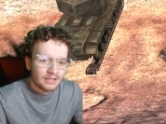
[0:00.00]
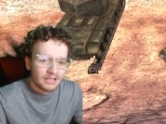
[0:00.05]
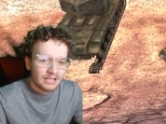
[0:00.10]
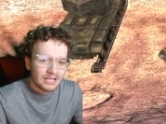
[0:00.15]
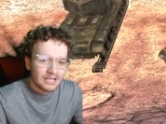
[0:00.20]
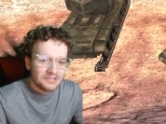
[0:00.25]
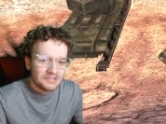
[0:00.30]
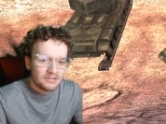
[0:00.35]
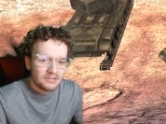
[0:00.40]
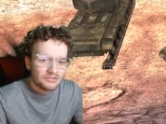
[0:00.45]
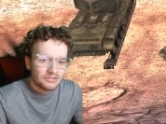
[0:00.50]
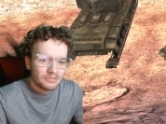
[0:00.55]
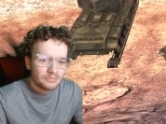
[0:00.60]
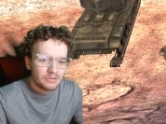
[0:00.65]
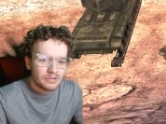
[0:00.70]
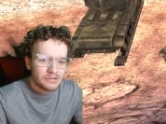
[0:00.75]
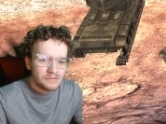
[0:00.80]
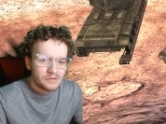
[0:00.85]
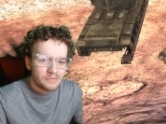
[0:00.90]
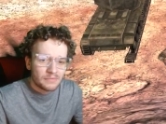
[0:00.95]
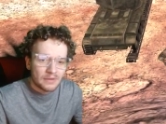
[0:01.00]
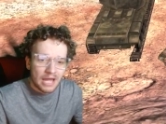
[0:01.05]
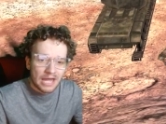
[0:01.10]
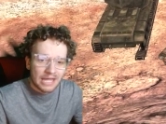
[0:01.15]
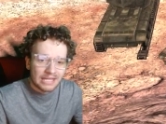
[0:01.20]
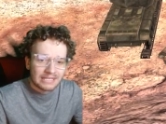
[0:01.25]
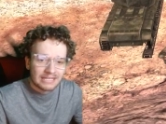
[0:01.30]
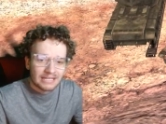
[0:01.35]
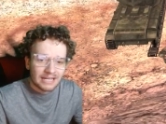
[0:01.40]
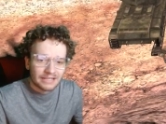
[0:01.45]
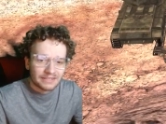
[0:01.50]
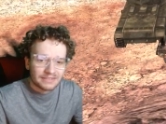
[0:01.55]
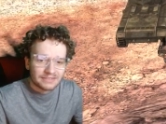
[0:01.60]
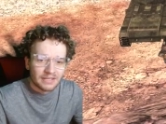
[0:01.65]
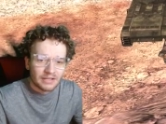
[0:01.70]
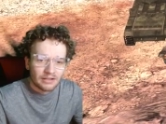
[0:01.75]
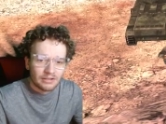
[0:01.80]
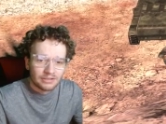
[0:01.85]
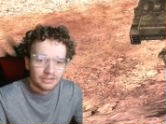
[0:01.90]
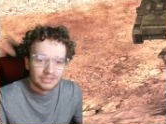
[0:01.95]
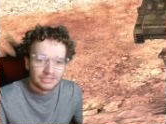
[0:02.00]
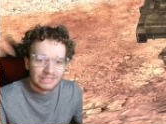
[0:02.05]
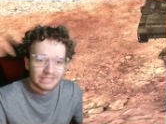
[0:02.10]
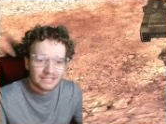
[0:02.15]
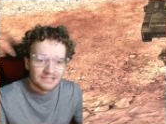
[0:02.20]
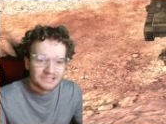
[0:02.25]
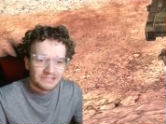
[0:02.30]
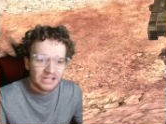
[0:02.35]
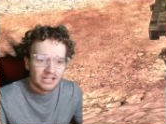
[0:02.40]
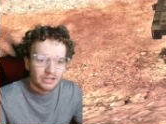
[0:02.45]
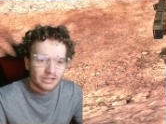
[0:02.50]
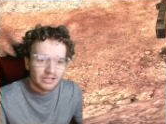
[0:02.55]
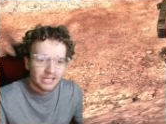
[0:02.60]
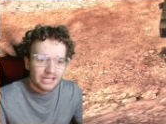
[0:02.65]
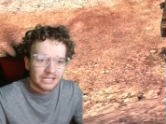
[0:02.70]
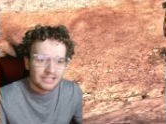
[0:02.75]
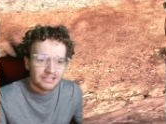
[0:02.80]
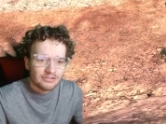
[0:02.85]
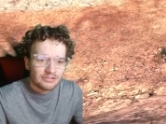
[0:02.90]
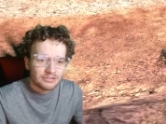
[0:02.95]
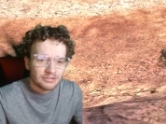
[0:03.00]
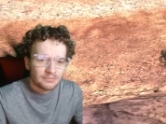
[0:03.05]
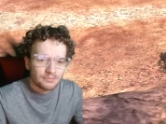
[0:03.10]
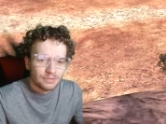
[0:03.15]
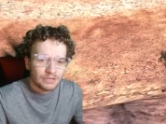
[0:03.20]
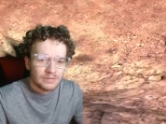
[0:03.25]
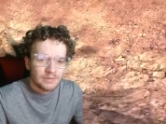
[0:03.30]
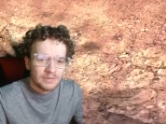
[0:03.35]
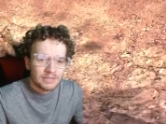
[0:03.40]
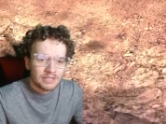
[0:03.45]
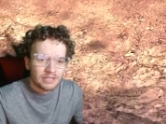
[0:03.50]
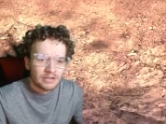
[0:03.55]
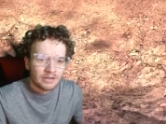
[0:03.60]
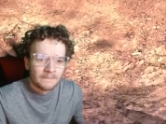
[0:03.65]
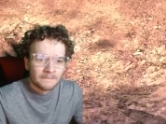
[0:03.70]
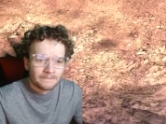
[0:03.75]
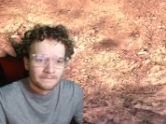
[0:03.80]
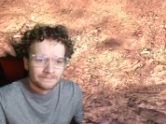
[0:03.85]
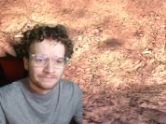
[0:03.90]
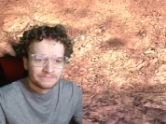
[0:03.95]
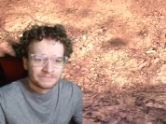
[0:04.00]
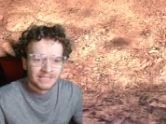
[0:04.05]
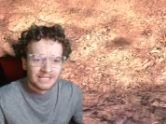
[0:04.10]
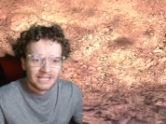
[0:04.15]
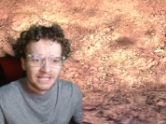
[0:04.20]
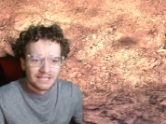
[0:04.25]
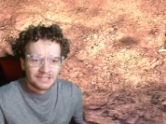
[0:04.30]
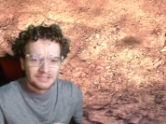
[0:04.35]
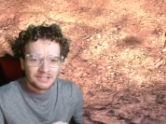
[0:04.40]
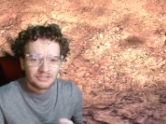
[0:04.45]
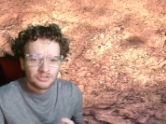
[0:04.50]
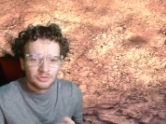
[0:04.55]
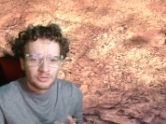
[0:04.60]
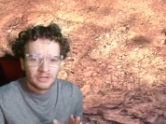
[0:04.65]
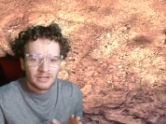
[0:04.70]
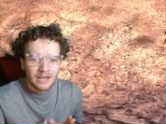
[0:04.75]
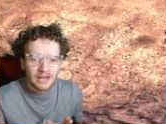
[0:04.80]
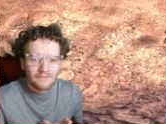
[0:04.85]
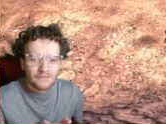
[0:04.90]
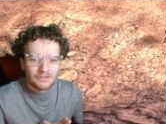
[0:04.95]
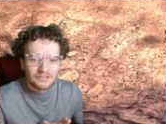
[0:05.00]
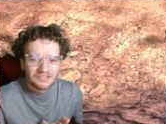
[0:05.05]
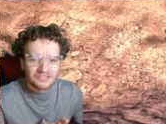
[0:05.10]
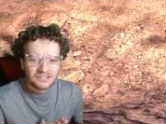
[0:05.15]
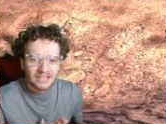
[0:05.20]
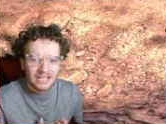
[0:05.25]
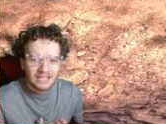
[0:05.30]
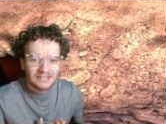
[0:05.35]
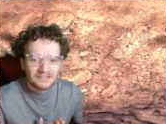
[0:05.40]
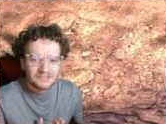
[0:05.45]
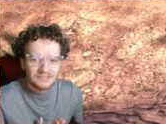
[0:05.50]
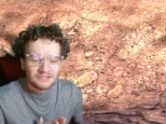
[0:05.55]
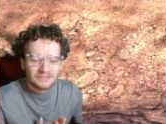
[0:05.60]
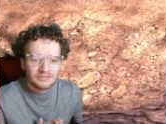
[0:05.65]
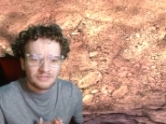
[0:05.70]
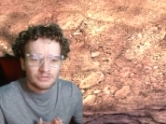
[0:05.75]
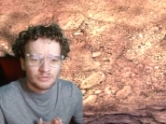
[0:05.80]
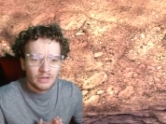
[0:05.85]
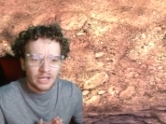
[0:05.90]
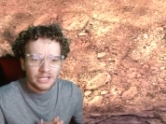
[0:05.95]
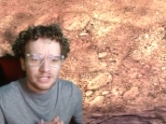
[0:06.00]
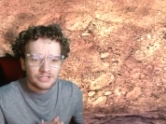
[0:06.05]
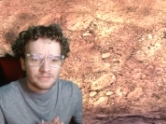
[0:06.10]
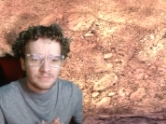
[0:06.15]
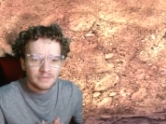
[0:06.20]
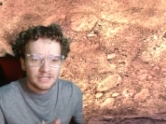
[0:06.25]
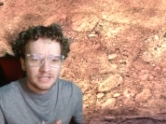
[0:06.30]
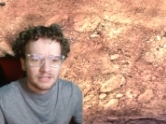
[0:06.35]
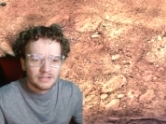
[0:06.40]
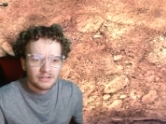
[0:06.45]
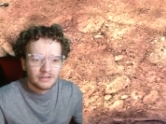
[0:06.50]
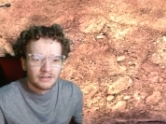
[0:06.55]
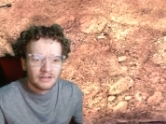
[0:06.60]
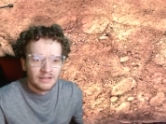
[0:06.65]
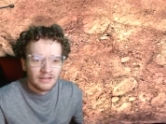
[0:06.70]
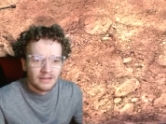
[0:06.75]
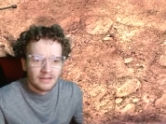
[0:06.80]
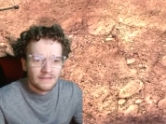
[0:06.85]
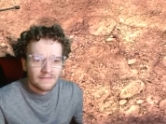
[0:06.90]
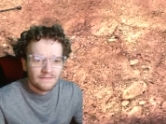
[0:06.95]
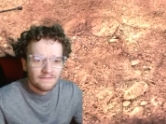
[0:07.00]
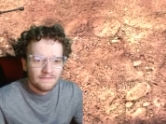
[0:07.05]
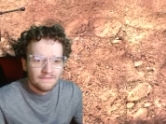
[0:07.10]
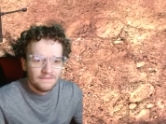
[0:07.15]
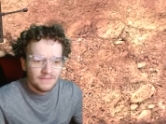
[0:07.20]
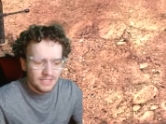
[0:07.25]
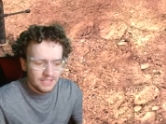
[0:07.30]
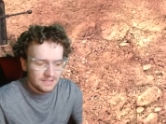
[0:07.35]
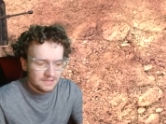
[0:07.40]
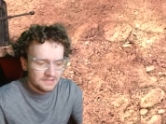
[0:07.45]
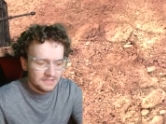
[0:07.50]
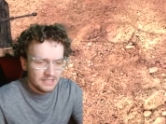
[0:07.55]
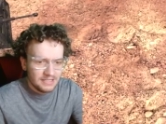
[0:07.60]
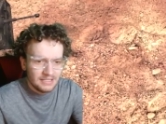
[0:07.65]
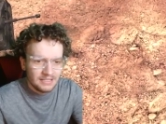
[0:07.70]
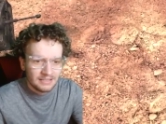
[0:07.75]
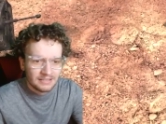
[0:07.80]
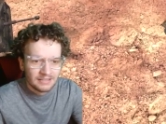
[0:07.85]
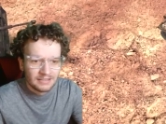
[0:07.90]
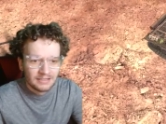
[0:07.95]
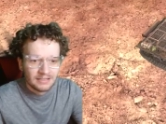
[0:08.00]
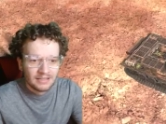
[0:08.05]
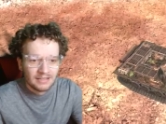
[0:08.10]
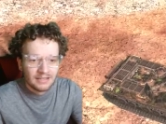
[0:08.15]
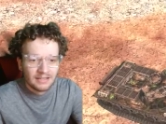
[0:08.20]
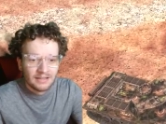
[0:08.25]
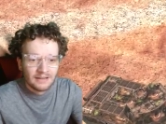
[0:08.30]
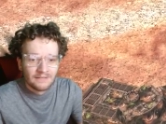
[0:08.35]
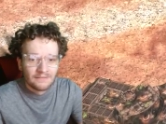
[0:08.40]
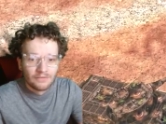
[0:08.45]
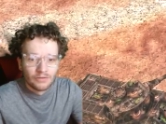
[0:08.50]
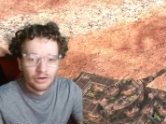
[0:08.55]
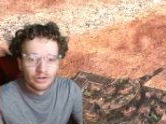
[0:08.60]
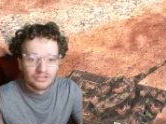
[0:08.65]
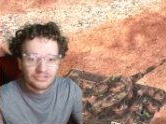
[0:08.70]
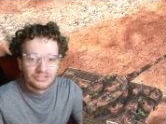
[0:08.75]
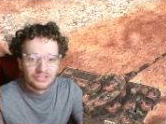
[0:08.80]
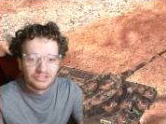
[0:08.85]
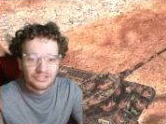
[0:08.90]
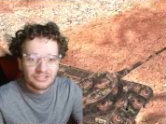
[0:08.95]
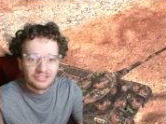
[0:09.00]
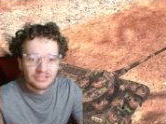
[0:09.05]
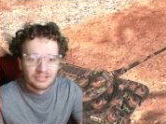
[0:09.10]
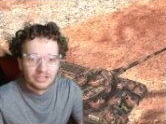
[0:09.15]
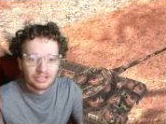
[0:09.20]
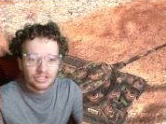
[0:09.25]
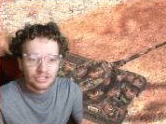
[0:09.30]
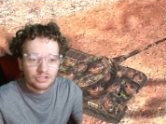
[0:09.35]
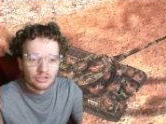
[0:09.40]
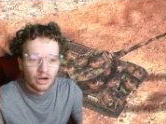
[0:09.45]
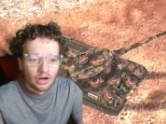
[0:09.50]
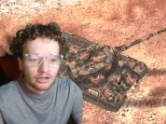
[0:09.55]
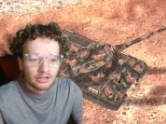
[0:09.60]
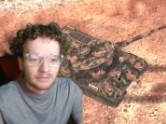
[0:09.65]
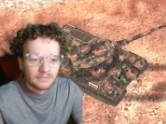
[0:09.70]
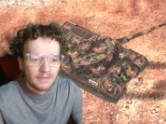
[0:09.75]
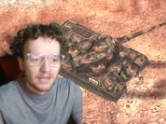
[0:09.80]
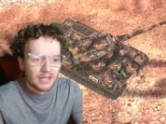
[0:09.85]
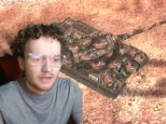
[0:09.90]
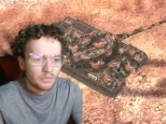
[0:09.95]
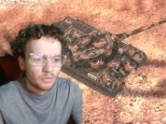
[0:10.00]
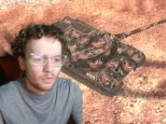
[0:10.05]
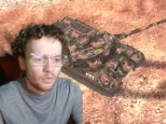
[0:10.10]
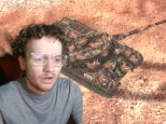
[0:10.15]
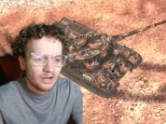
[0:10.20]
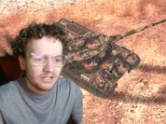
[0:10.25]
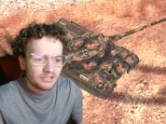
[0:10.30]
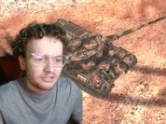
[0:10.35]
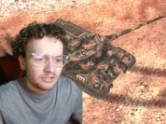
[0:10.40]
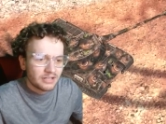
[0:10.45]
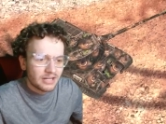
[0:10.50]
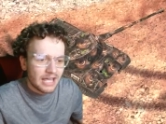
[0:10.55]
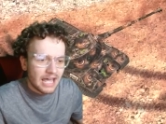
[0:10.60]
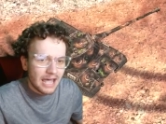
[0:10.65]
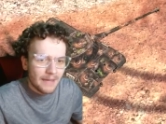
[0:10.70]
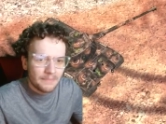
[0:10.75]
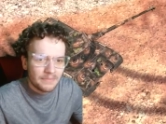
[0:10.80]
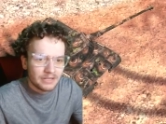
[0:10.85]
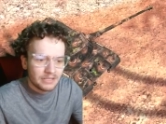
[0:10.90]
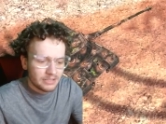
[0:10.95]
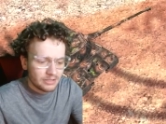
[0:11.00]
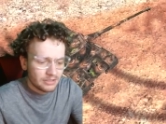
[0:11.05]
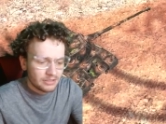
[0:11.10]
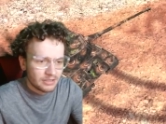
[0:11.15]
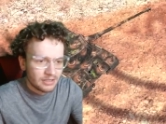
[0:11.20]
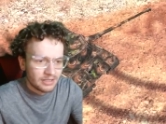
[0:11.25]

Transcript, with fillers: Is using premium? I cannot tell. Does not look like he's using premium here. 629 versus AC2 HP here. VZ versus the Shark, man. What is going to happen here?